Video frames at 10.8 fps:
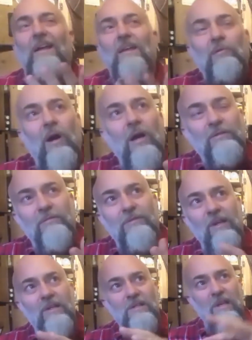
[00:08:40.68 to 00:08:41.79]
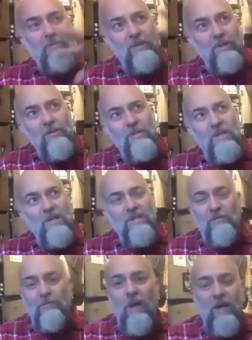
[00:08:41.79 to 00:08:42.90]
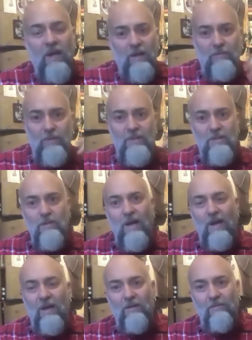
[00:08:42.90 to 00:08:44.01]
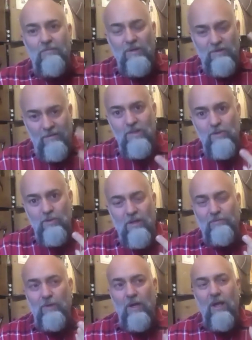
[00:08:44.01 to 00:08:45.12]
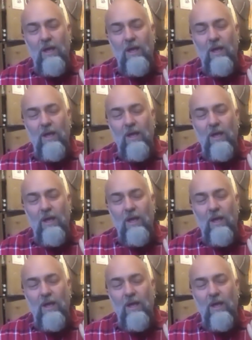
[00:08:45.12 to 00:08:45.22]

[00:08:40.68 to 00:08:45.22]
know, what I often feel is if we do the teaser right, and if we do that kind of motivational stuff right,